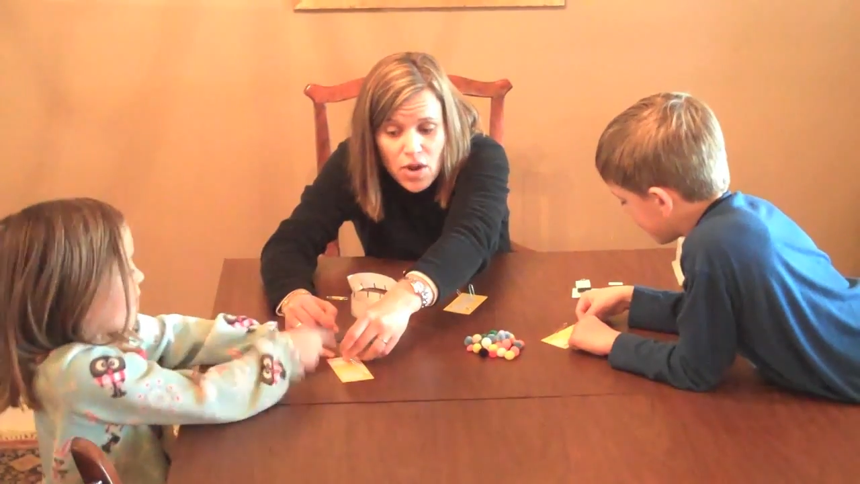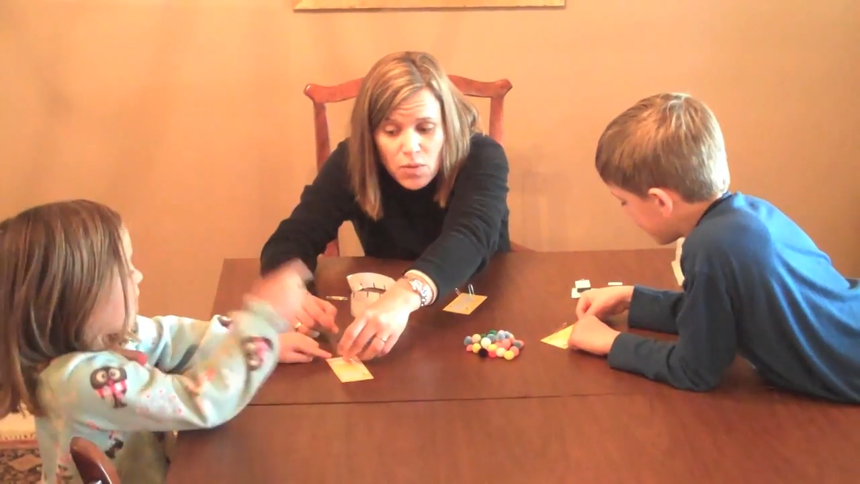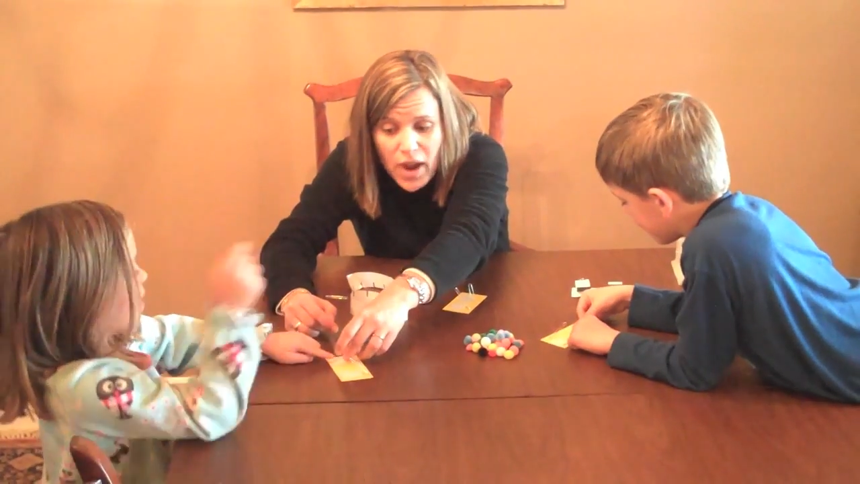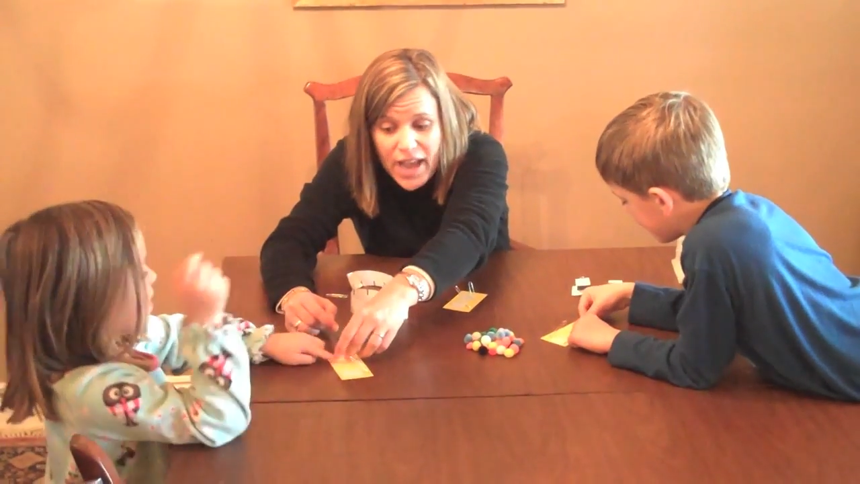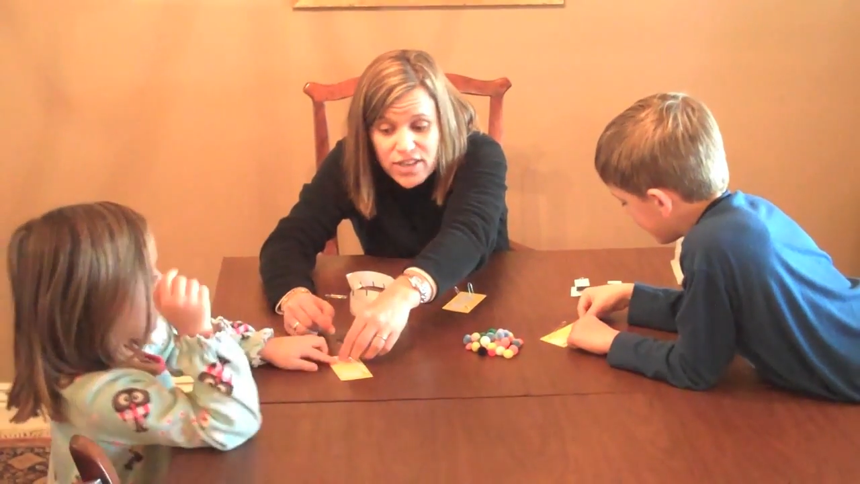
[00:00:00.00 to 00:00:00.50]

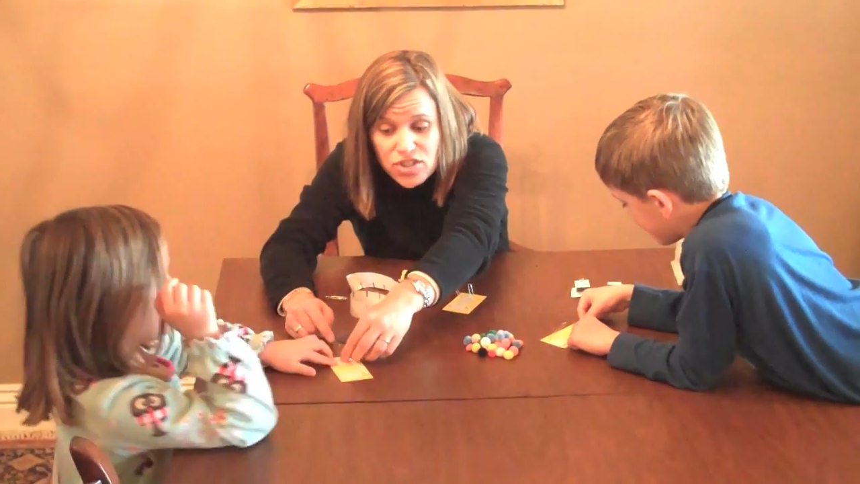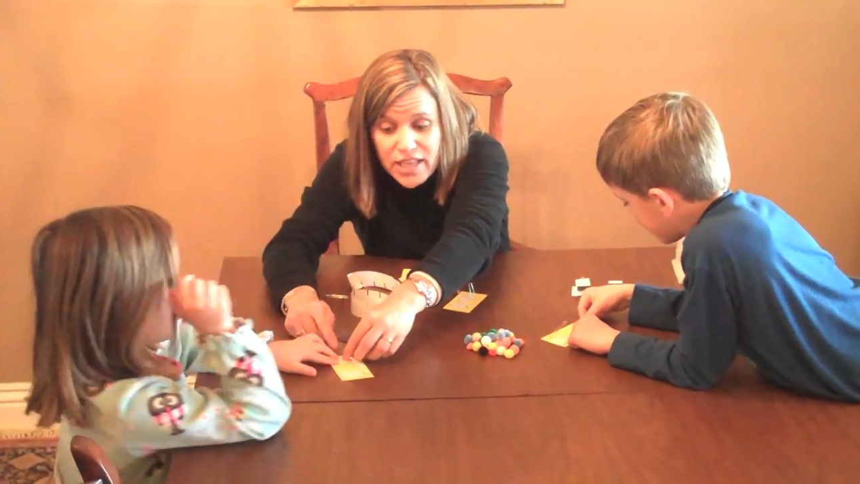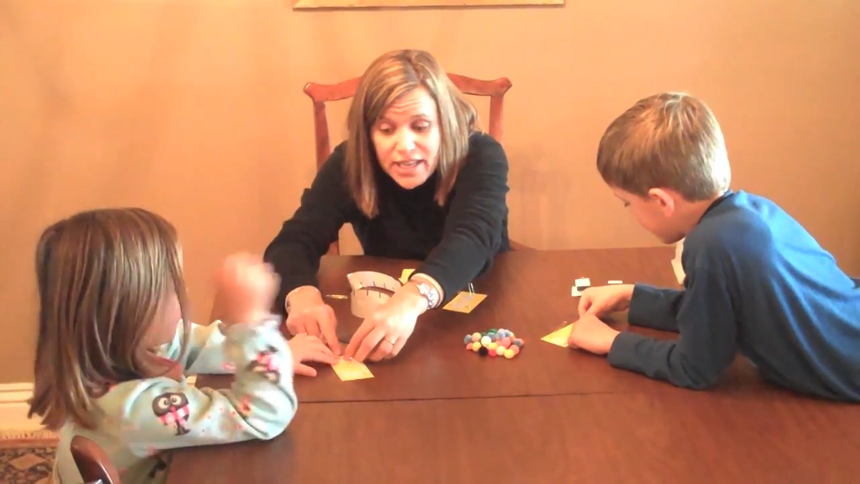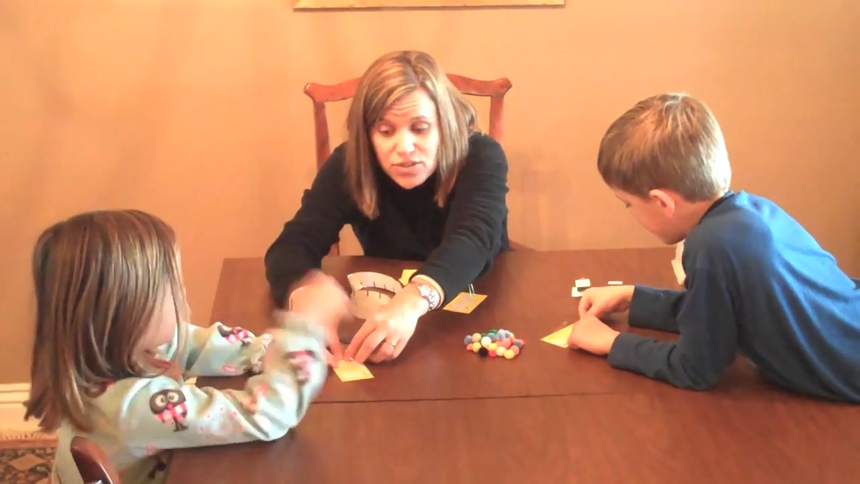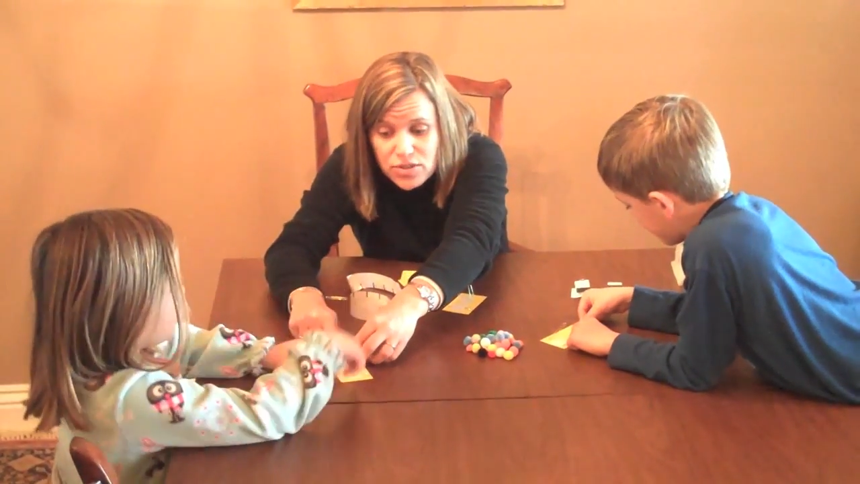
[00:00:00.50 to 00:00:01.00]
we're actually
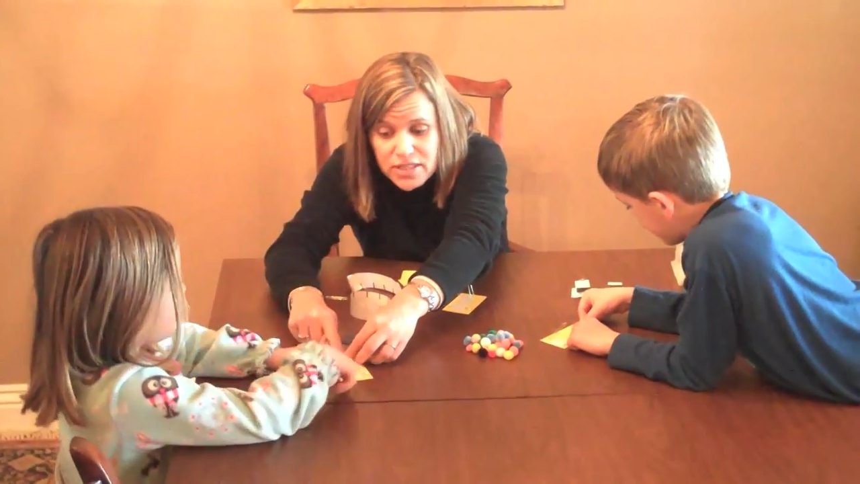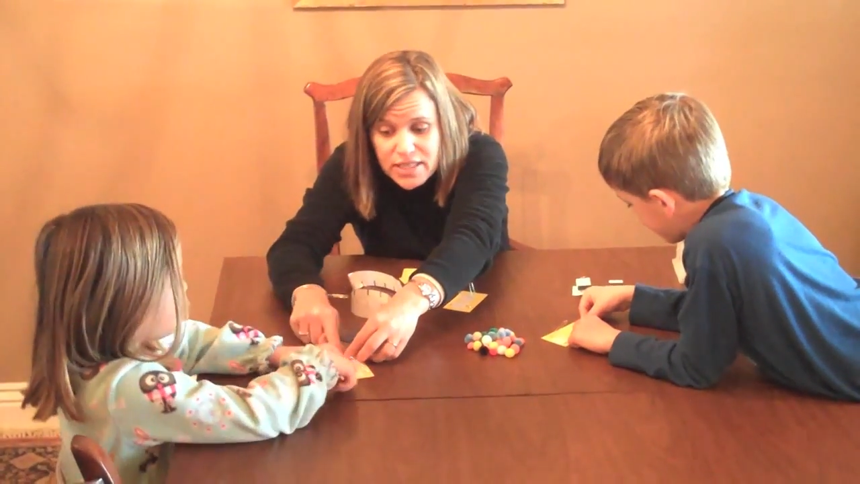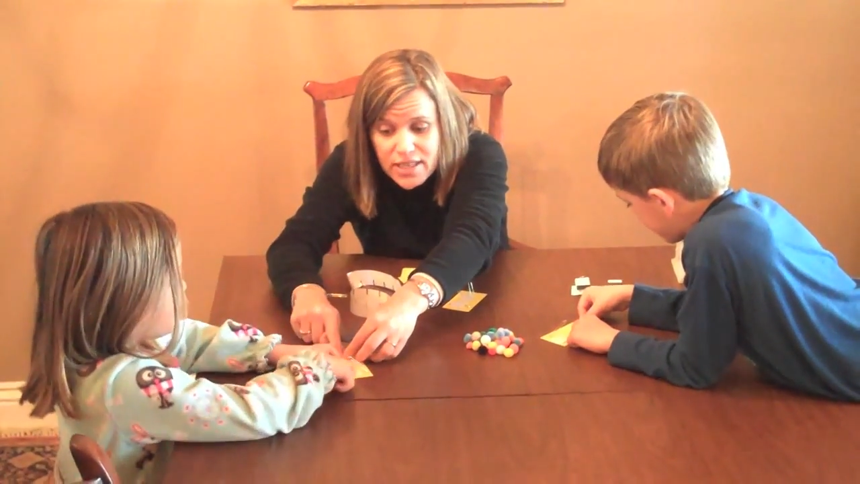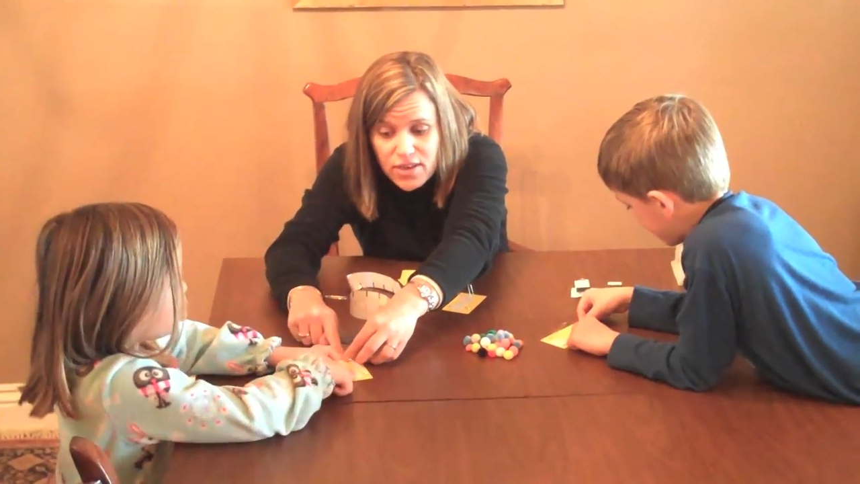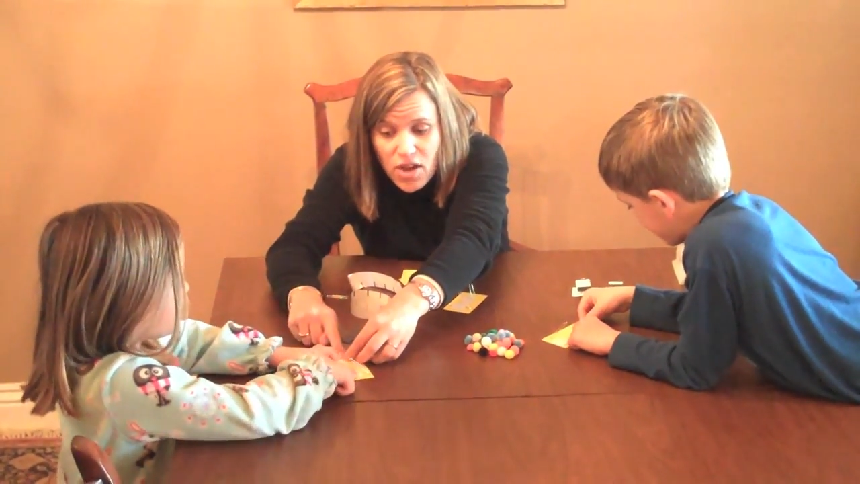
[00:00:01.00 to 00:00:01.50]
interested in